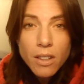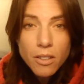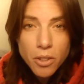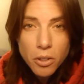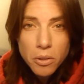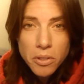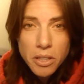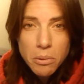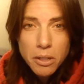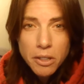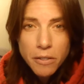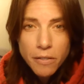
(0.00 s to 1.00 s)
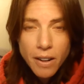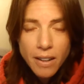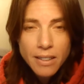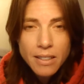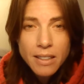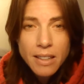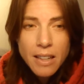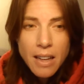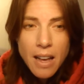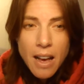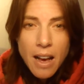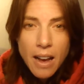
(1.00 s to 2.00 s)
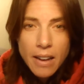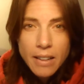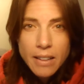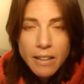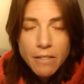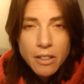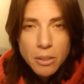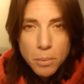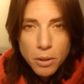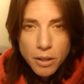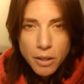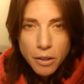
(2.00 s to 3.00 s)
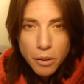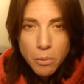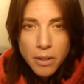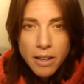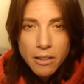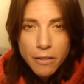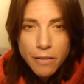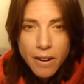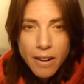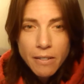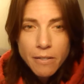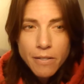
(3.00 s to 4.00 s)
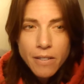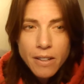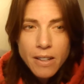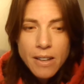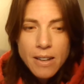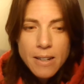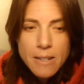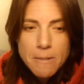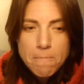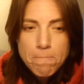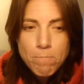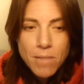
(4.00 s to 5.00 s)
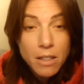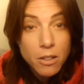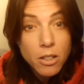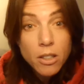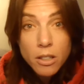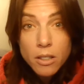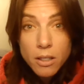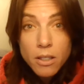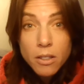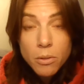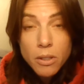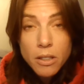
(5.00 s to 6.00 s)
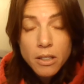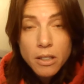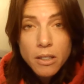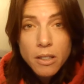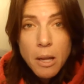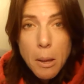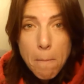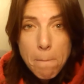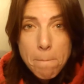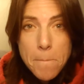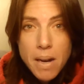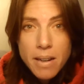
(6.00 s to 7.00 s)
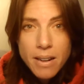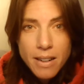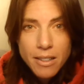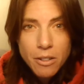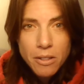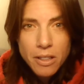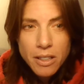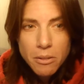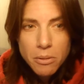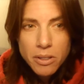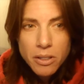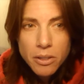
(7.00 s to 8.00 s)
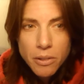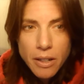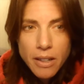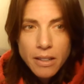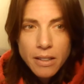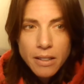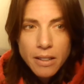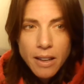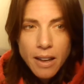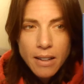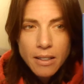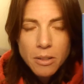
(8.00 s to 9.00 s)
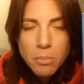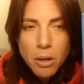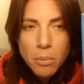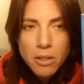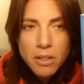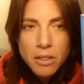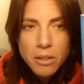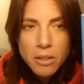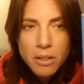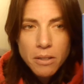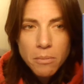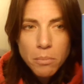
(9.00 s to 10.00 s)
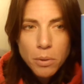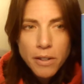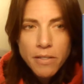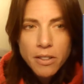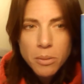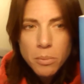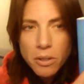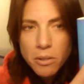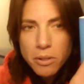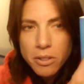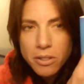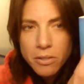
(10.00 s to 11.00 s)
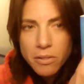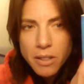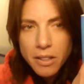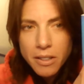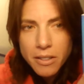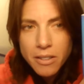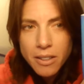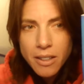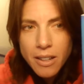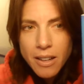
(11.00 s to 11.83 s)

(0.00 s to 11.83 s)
So see what you find. I give this book a 3 out of 5. It's good. It's really good. But I don't think it was as great as Barbara Dee's previous book, which is here.